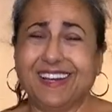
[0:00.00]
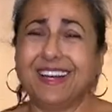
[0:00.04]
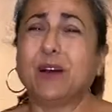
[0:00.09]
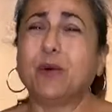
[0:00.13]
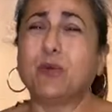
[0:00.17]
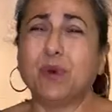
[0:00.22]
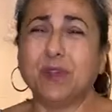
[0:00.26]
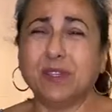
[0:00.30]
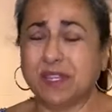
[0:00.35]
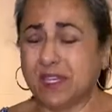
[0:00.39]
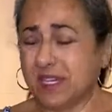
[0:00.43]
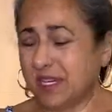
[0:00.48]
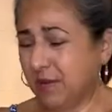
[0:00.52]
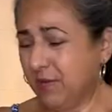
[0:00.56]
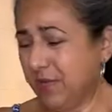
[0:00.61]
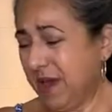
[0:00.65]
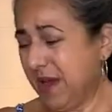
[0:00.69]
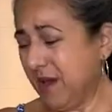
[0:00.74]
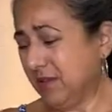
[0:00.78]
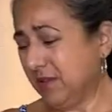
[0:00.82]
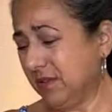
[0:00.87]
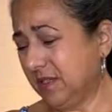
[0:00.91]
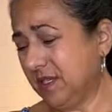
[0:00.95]
One thing
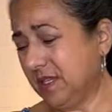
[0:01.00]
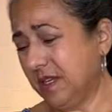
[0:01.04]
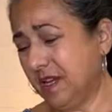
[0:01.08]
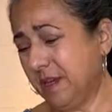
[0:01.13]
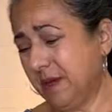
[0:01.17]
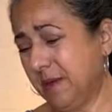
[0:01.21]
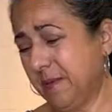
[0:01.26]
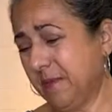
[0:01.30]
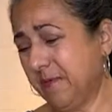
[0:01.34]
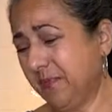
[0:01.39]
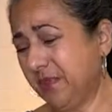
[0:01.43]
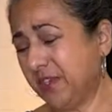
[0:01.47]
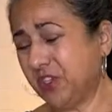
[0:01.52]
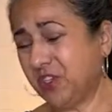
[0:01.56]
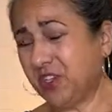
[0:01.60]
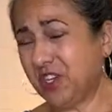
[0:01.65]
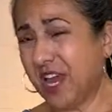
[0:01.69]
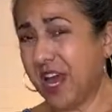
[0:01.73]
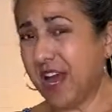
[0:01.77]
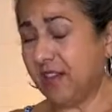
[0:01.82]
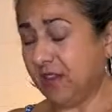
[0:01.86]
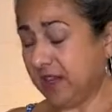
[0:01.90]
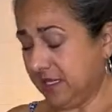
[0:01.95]
about uh,
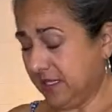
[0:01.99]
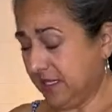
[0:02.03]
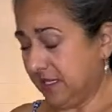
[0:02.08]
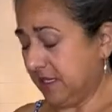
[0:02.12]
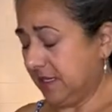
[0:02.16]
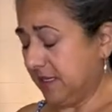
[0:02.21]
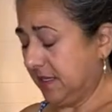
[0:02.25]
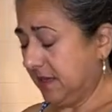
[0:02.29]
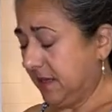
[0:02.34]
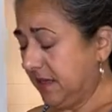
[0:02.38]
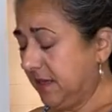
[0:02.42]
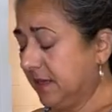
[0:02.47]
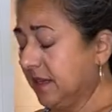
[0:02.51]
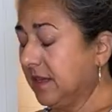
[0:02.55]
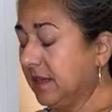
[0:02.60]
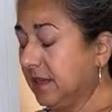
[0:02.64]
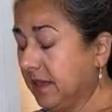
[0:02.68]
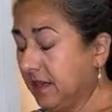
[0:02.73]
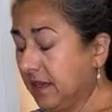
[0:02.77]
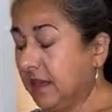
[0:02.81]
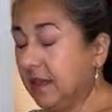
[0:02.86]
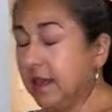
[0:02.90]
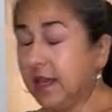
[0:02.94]
shallots,
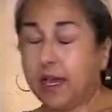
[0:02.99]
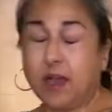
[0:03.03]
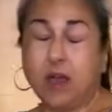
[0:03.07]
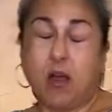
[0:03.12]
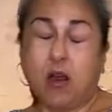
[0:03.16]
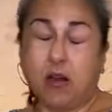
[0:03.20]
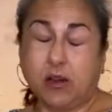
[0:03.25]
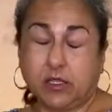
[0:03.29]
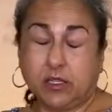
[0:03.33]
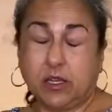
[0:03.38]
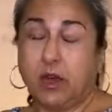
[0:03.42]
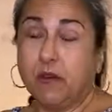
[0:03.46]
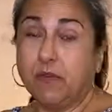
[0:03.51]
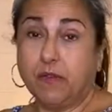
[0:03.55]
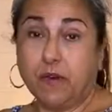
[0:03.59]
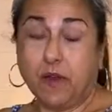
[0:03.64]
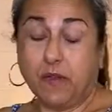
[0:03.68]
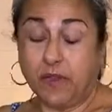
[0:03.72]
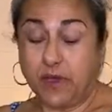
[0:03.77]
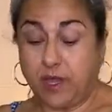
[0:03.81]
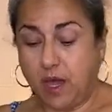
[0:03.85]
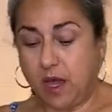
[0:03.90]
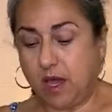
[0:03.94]
they are tough
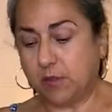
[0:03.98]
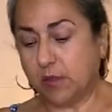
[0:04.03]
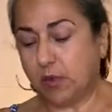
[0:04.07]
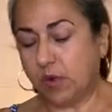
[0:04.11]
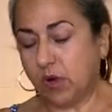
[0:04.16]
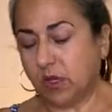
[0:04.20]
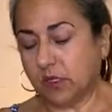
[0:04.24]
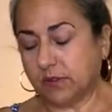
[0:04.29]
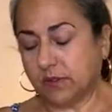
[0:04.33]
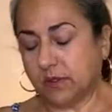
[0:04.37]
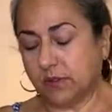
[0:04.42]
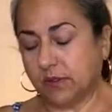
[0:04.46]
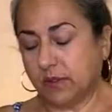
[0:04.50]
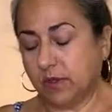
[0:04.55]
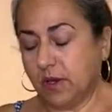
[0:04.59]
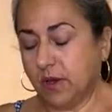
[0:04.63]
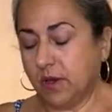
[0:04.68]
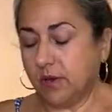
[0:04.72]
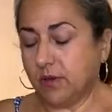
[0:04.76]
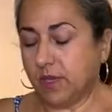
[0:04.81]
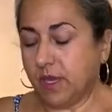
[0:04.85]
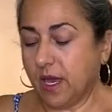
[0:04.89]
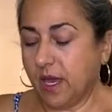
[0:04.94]
on the eyeballs.
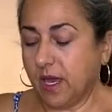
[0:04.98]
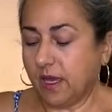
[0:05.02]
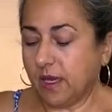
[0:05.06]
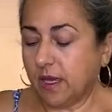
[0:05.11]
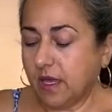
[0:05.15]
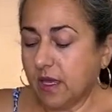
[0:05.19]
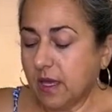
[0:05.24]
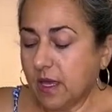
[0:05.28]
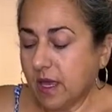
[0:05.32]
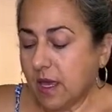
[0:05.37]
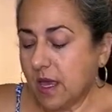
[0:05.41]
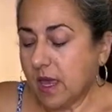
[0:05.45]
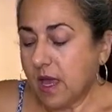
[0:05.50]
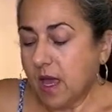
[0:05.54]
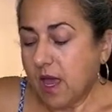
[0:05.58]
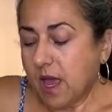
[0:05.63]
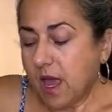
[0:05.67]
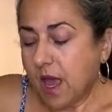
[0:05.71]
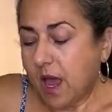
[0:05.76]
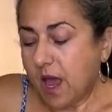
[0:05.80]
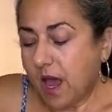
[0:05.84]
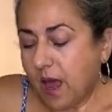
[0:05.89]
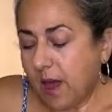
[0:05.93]
Okay.
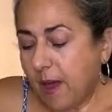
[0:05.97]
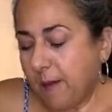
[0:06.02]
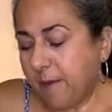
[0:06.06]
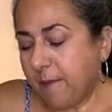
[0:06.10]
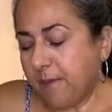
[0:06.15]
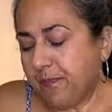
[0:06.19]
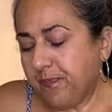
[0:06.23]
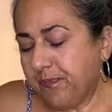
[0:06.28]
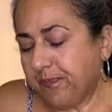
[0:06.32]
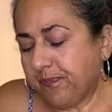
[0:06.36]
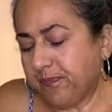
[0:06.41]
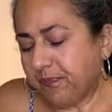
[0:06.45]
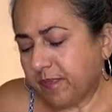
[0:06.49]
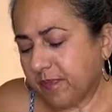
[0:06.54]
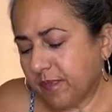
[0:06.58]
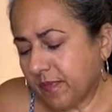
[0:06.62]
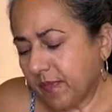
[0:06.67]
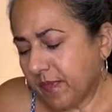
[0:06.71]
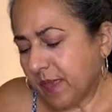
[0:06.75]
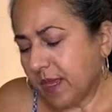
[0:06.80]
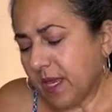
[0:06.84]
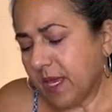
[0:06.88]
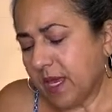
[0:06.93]
Um,
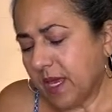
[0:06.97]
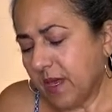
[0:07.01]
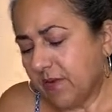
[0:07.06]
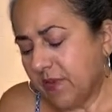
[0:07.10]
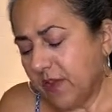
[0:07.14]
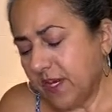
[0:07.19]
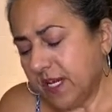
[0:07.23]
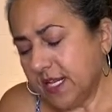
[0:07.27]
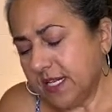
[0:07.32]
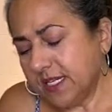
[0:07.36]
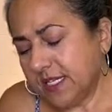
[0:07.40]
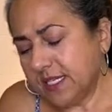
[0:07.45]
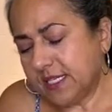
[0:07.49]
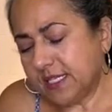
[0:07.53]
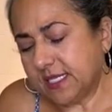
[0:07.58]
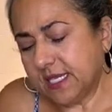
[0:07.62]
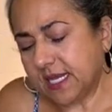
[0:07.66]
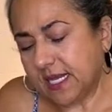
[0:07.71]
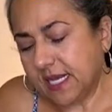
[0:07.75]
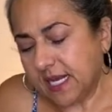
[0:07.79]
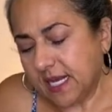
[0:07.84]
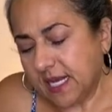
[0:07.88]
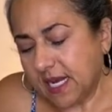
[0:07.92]
if you didn't
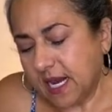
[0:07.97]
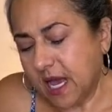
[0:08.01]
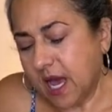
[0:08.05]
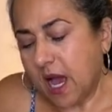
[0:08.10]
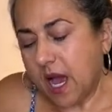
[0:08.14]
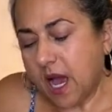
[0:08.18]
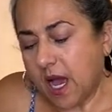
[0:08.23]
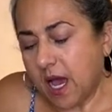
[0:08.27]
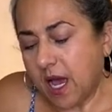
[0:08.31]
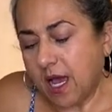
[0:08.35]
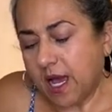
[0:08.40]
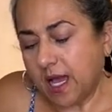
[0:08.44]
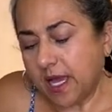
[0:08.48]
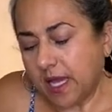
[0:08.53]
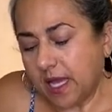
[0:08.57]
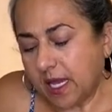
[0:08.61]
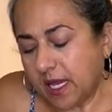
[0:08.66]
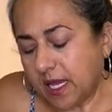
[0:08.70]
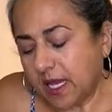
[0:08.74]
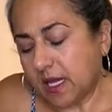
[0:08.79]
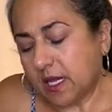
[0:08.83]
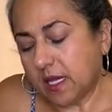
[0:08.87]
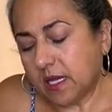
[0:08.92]
see it,
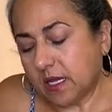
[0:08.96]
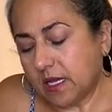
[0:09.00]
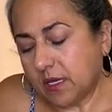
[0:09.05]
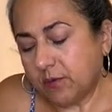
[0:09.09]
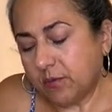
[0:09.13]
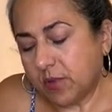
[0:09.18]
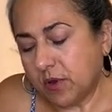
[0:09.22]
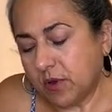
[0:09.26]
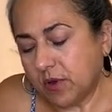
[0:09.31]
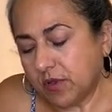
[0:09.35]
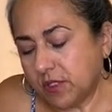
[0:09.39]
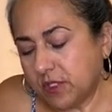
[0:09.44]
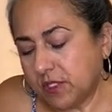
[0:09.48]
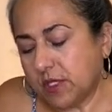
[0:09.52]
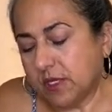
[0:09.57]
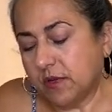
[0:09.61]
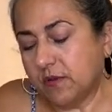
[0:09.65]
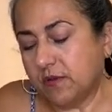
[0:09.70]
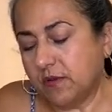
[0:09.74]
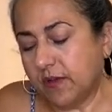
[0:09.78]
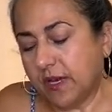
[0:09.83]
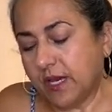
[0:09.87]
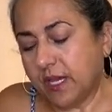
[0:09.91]
I posted a
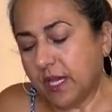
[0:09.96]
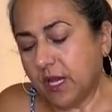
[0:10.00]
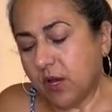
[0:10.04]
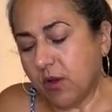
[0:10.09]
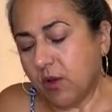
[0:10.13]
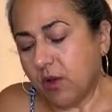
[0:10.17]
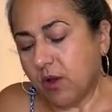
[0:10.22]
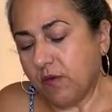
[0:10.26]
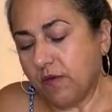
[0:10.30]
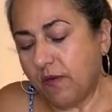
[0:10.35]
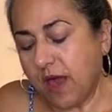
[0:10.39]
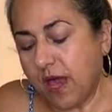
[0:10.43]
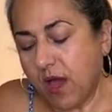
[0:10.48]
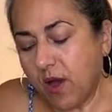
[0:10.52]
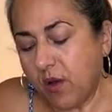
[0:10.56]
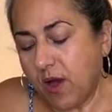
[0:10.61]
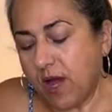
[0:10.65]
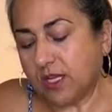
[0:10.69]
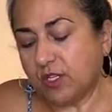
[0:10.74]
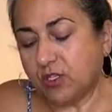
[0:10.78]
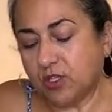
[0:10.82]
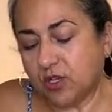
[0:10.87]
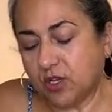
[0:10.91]
video of how
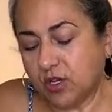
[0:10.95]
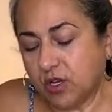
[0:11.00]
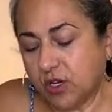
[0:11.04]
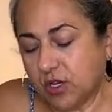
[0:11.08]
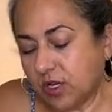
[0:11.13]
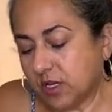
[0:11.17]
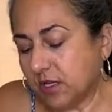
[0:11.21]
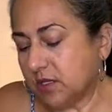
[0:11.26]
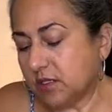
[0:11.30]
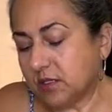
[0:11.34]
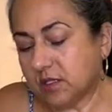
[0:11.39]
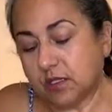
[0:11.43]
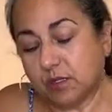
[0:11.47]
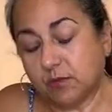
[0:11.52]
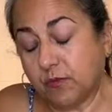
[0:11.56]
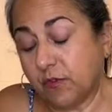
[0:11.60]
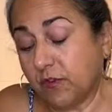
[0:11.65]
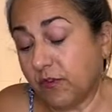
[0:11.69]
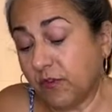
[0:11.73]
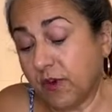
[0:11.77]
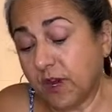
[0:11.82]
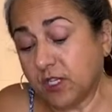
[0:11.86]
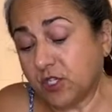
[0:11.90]
I took some
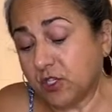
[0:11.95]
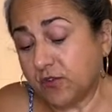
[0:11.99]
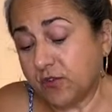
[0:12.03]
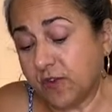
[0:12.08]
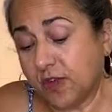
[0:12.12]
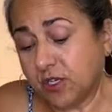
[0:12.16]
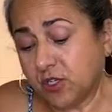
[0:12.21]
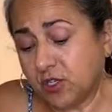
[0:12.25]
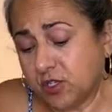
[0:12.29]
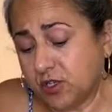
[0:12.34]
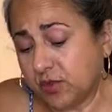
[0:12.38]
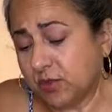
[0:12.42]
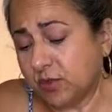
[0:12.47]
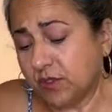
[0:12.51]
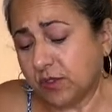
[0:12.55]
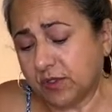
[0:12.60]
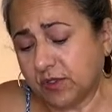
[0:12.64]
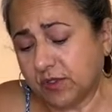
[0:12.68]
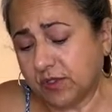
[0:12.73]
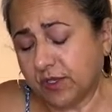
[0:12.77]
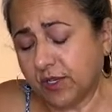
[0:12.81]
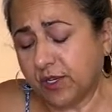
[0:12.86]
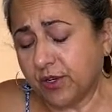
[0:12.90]
fresh
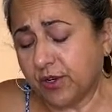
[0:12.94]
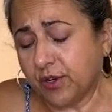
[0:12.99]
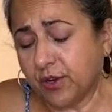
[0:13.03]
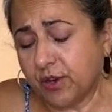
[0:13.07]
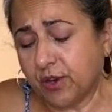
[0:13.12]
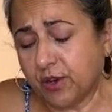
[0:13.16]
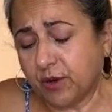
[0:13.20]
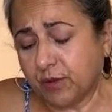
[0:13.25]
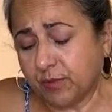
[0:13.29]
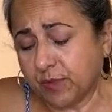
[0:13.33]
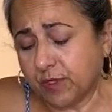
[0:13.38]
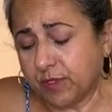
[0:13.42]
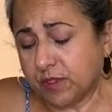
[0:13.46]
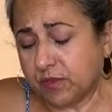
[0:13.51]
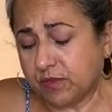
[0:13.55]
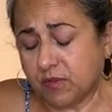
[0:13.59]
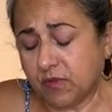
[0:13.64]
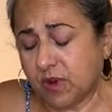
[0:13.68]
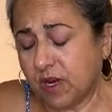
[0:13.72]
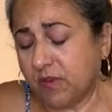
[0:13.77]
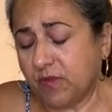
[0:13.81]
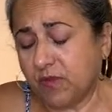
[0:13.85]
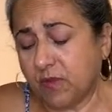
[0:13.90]
vegetables and herbs
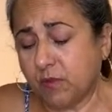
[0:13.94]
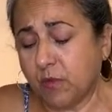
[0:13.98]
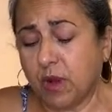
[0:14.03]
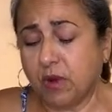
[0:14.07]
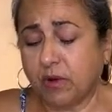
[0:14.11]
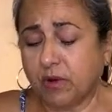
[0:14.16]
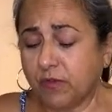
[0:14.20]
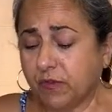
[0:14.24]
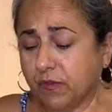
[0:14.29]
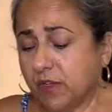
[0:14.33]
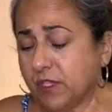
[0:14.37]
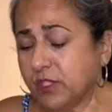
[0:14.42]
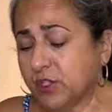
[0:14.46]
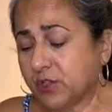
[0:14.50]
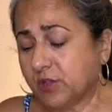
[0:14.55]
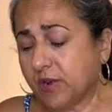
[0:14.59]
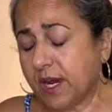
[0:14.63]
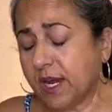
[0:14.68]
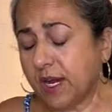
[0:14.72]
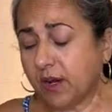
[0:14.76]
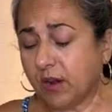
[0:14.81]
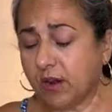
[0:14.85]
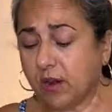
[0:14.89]
right from my
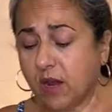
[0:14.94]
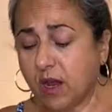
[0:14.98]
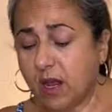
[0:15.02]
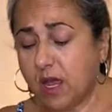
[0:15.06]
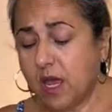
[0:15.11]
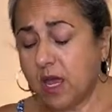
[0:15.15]
refrigerator